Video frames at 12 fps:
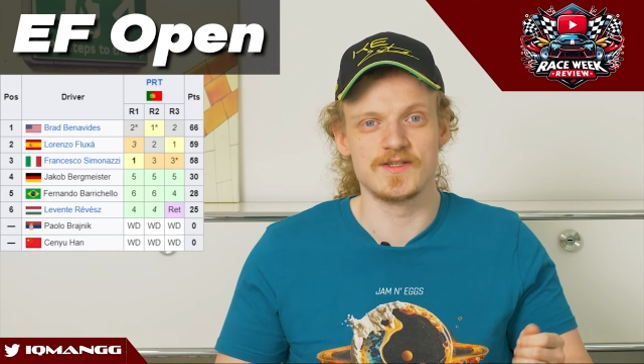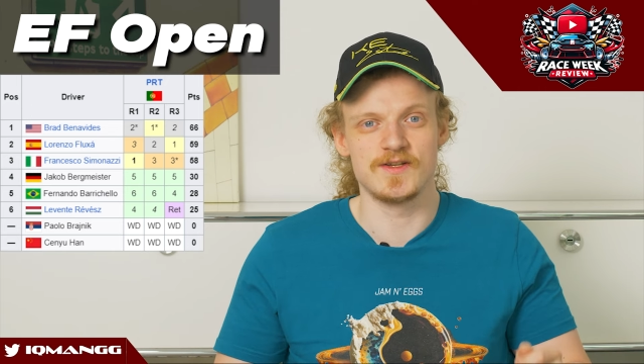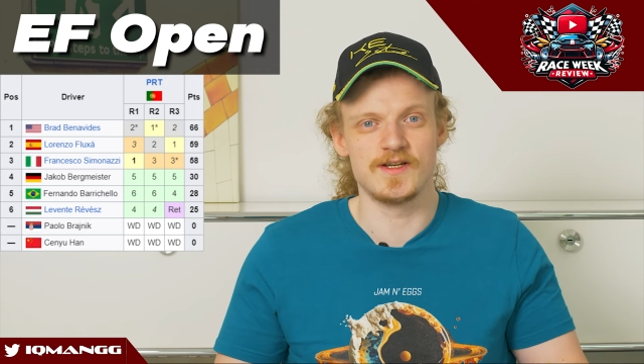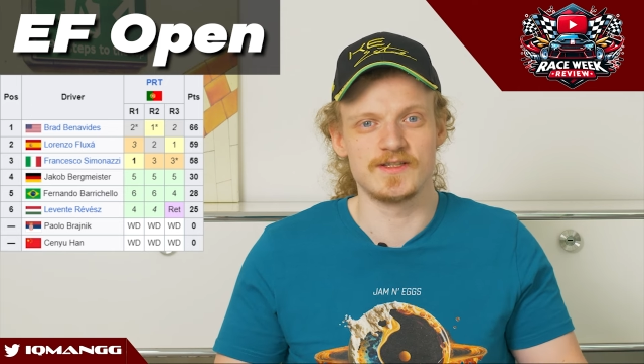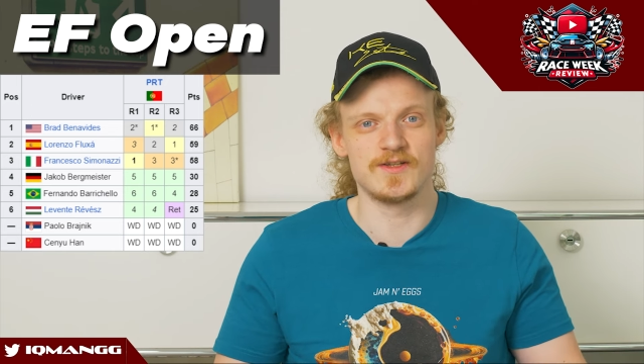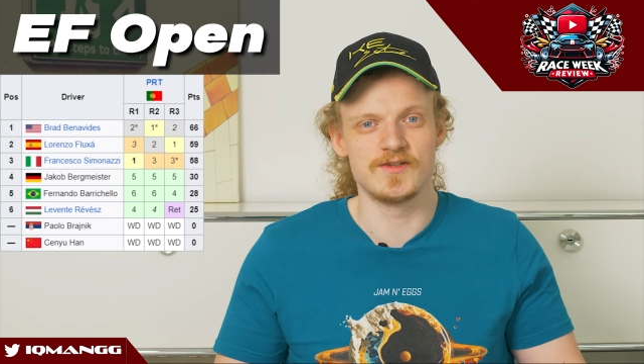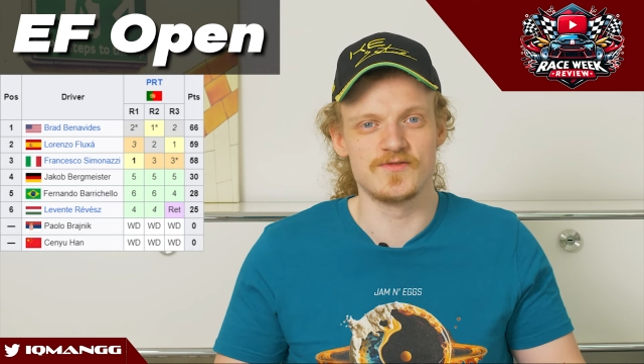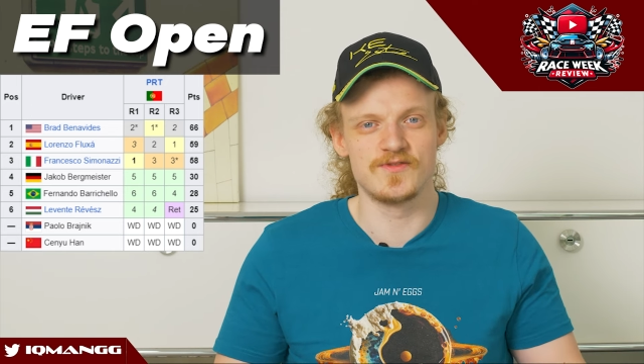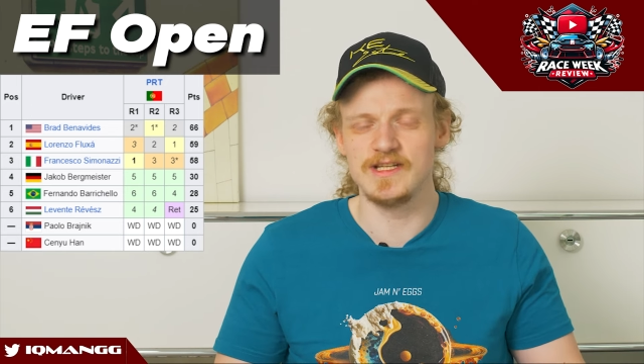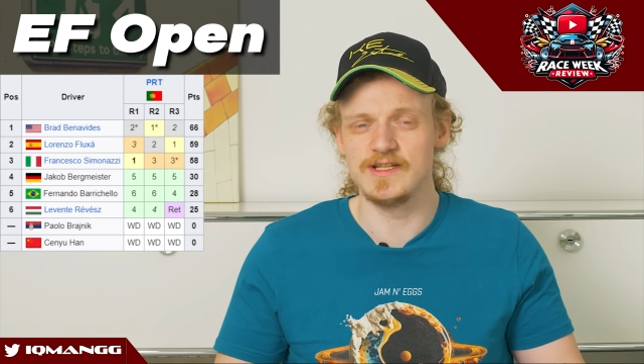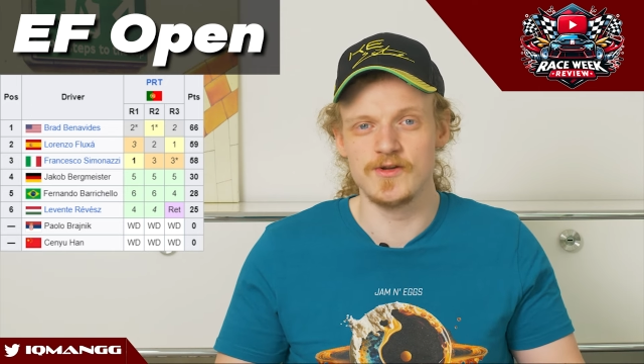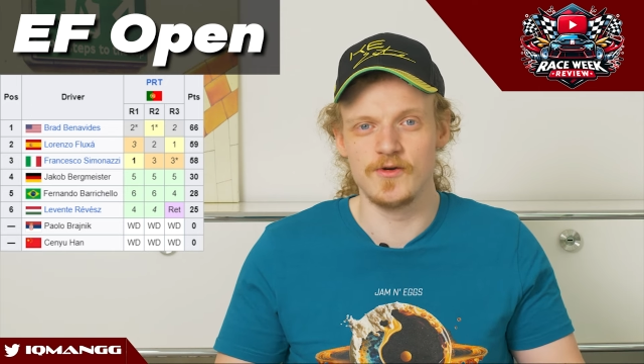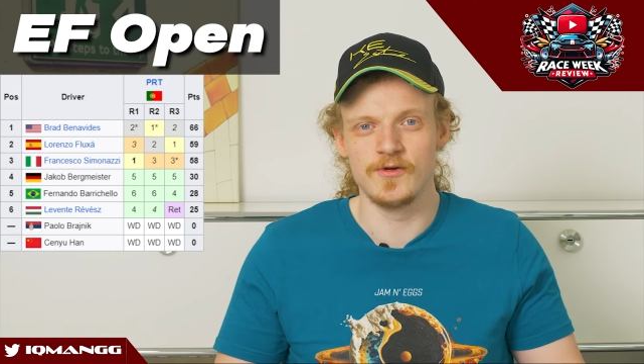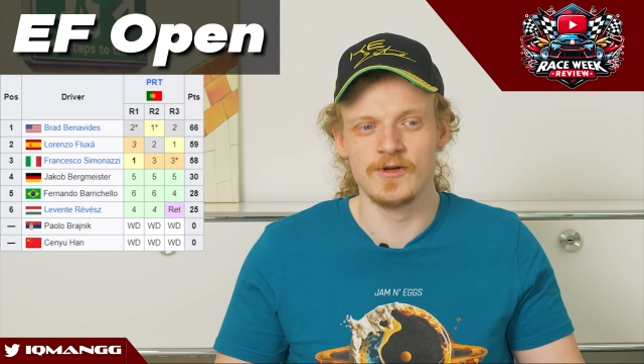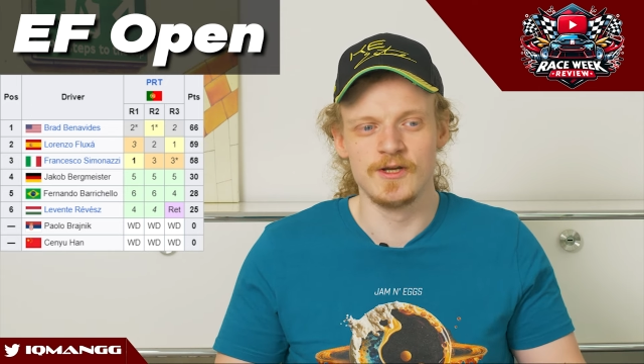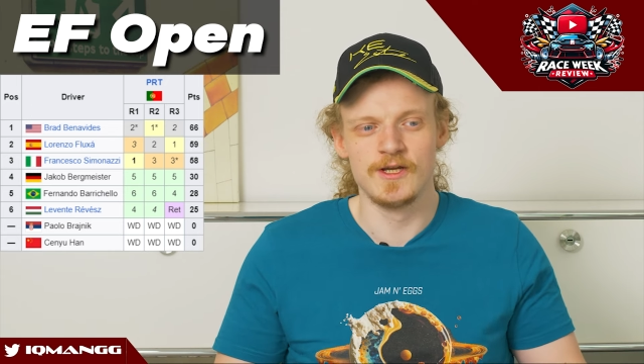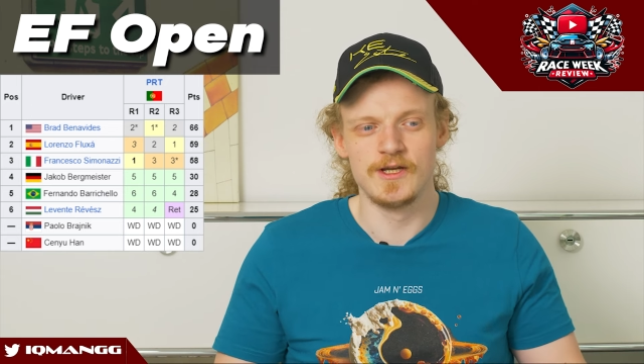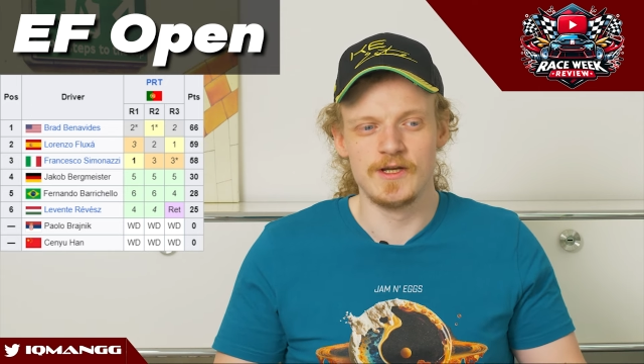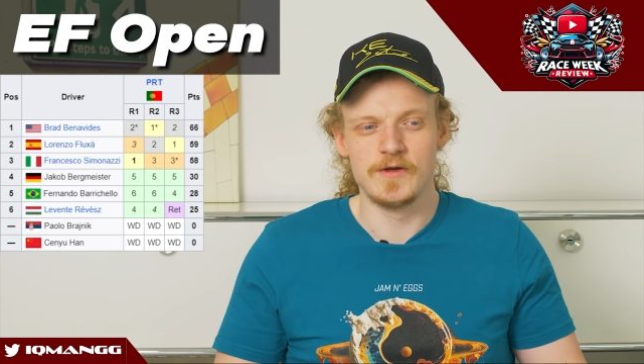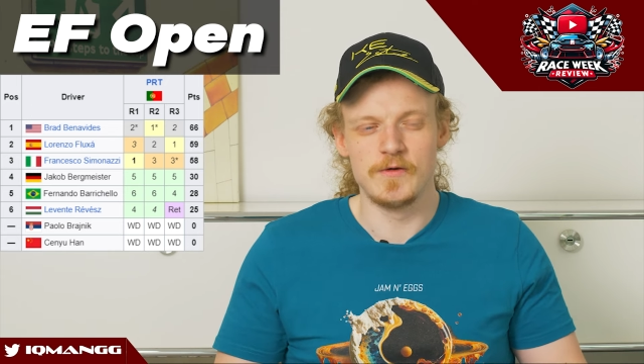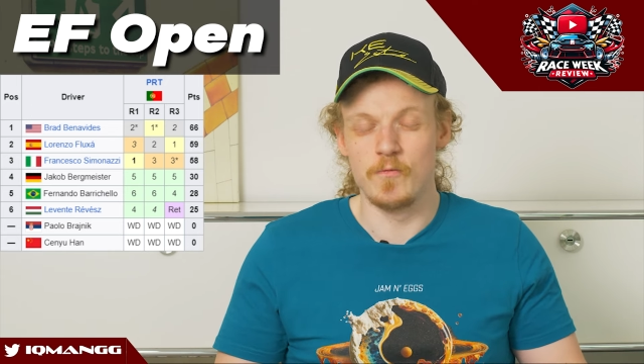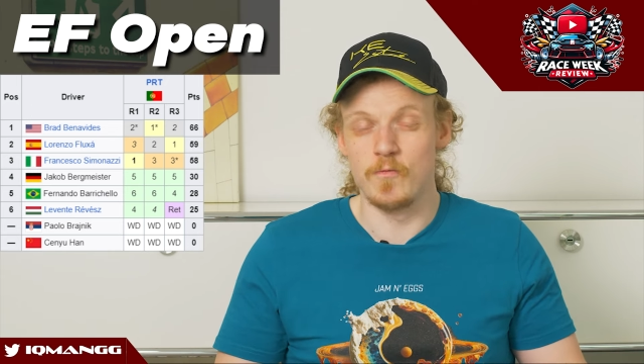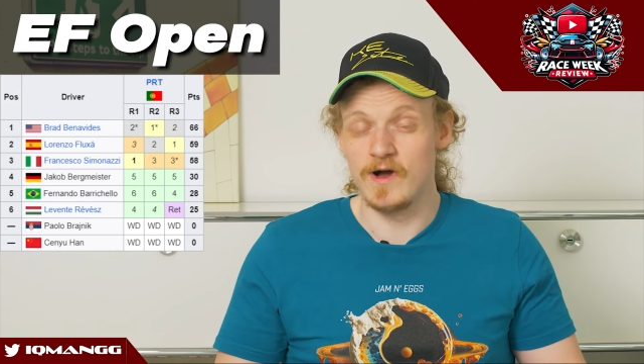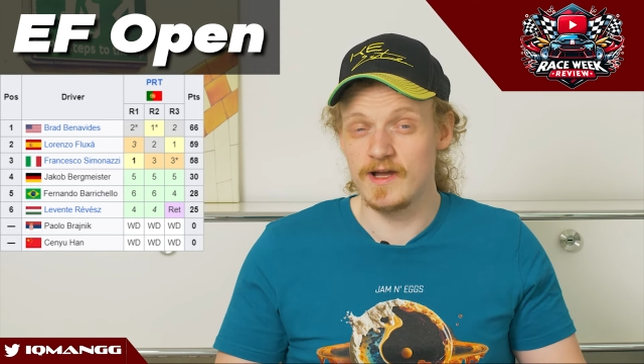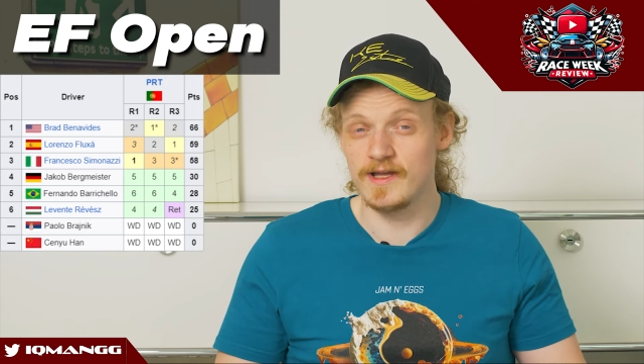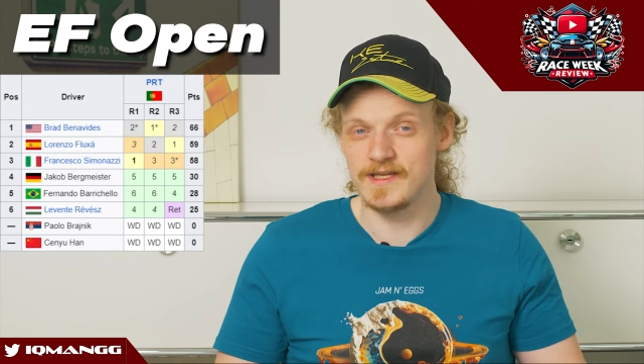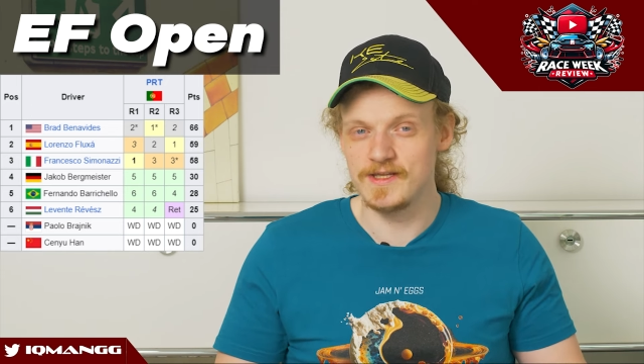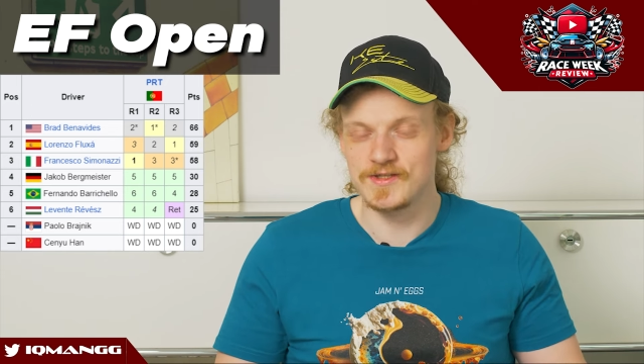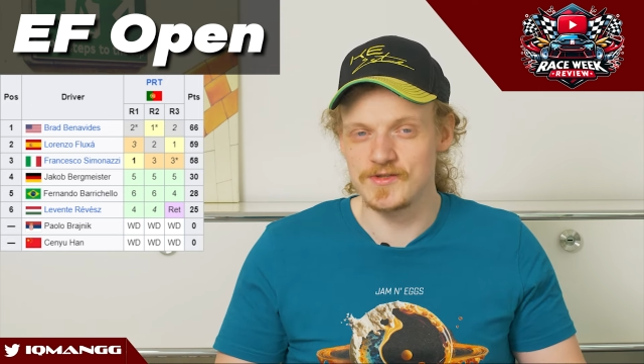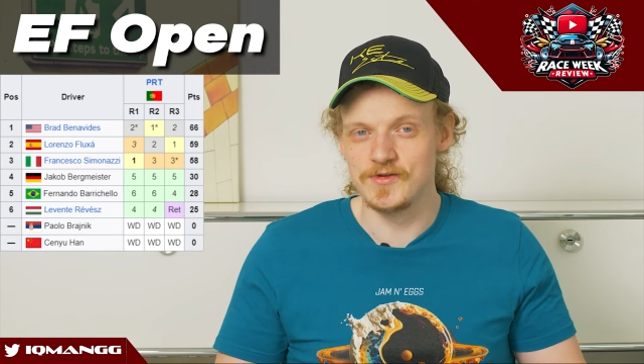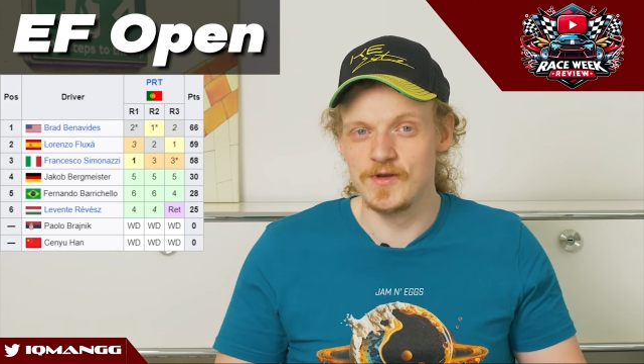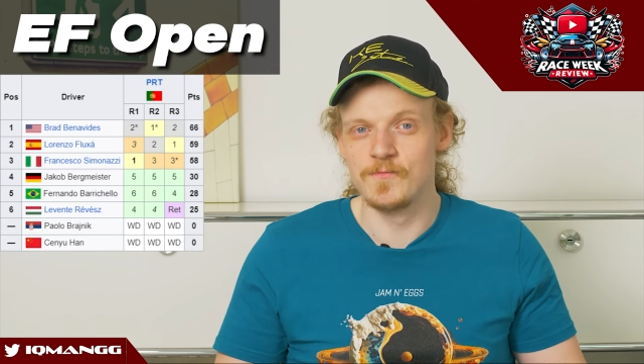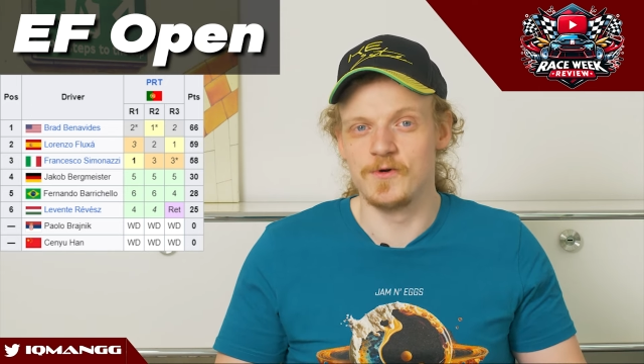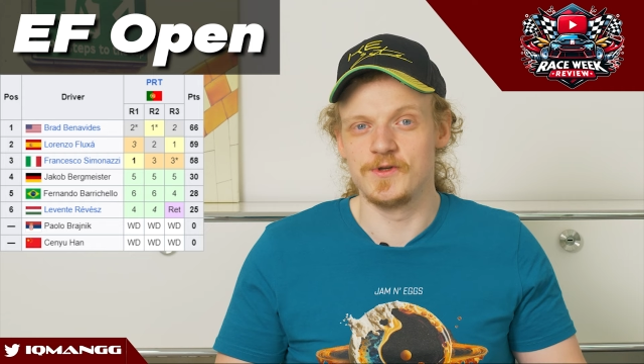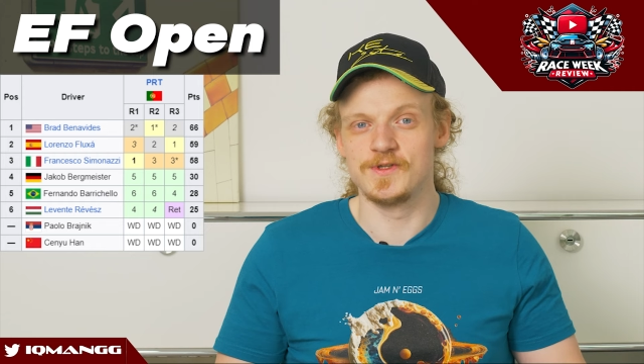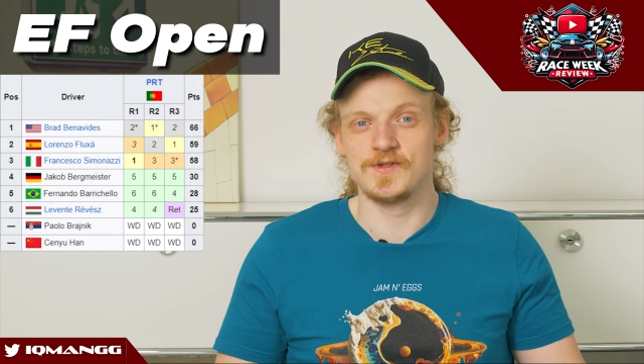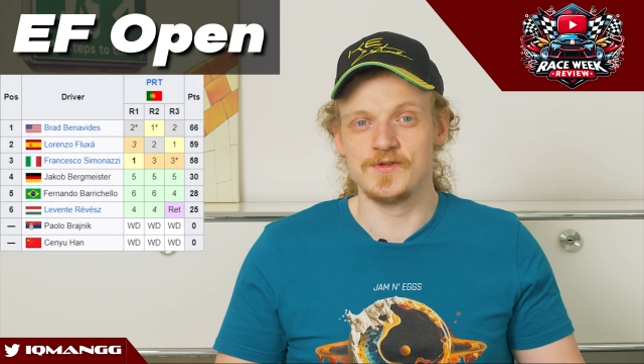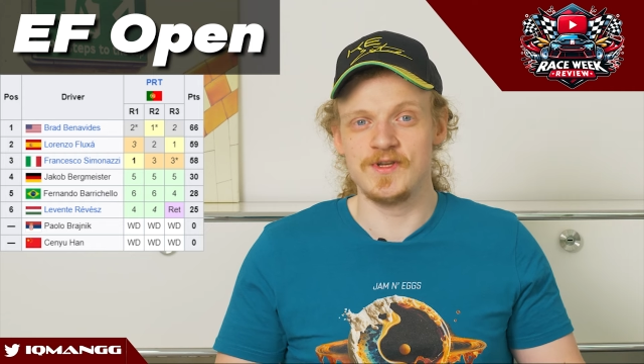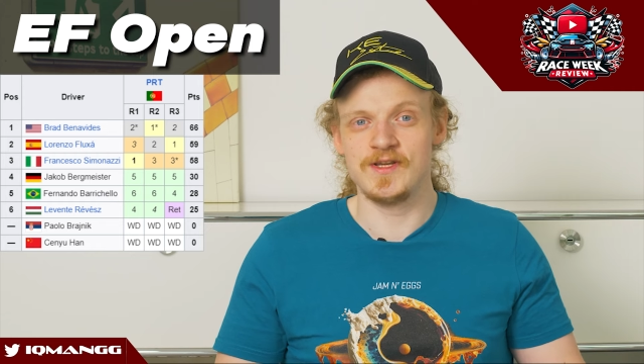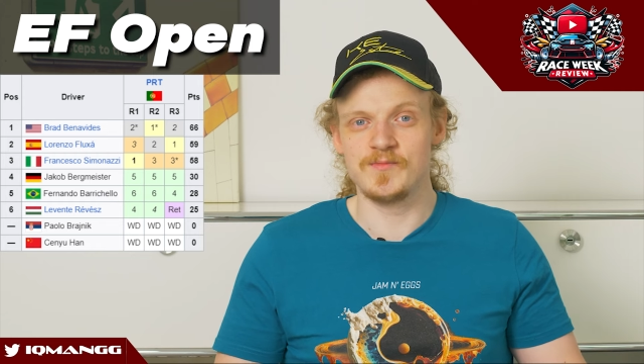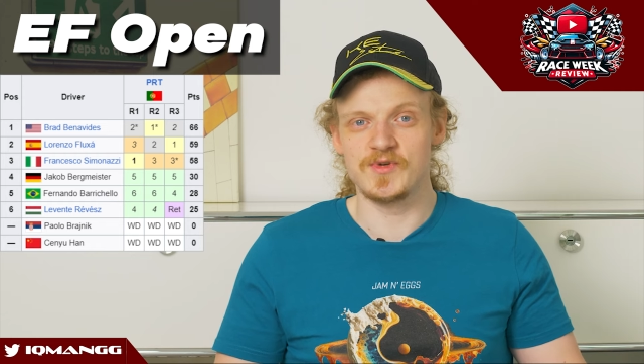So I don't really know why he's doing what he's doing,